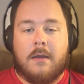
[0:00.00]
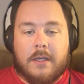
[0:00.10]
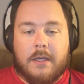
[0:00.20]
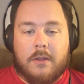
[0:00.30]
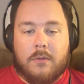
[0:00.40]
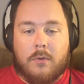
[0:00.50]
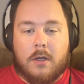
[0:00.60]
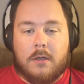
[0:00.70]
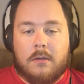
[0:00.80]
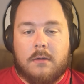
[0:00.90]
Kenneth
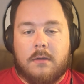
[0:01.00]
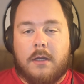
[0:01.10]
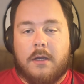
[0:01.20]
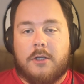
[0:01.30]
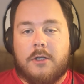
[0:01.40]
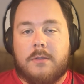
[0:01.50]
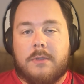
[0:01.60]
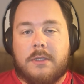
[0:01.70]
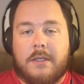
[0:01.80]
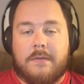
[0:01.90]
Walker, couldn't
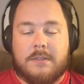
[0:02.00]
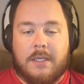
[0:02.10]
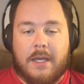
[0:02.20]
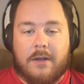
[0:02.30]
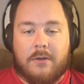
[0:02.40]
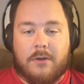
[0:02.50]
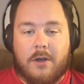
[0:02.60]
believe Seattle